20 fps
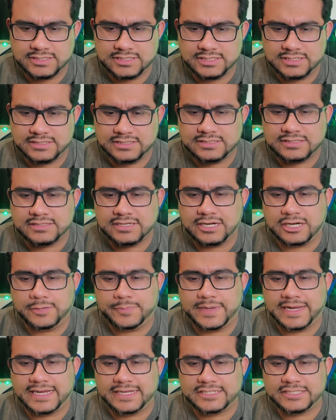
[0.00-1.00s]
is this?
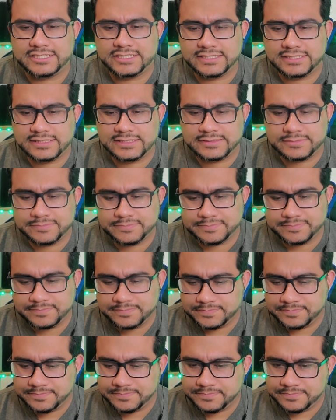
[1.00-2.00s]
Care packages?
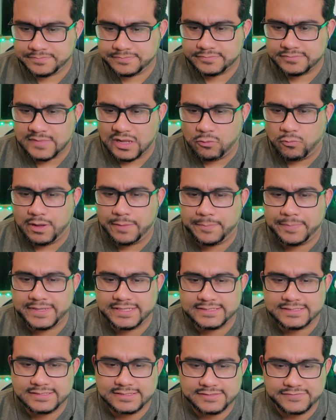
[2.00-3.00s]

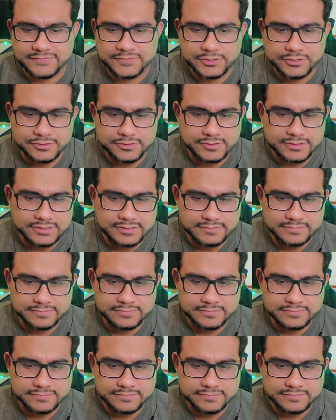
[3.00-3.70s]
Weapons? Food?